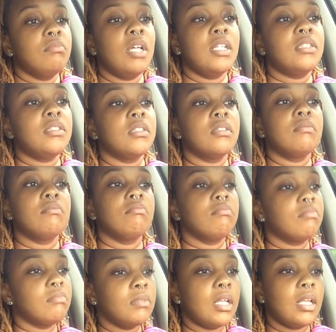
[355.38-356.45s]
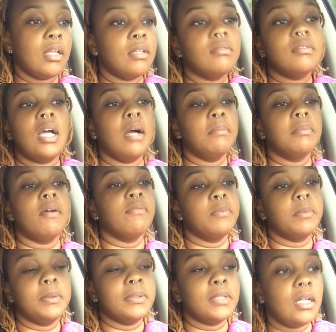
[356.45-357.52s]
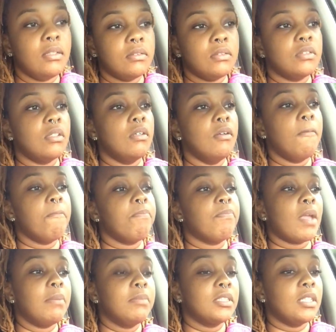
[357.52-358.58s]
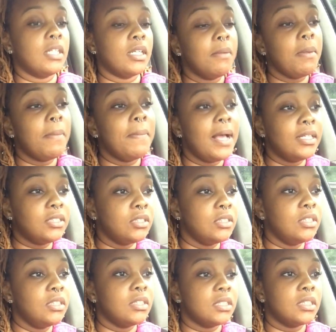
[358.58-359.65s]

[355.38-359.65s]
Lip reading: I'm comfortable with that. So I'm just gonna get my master's,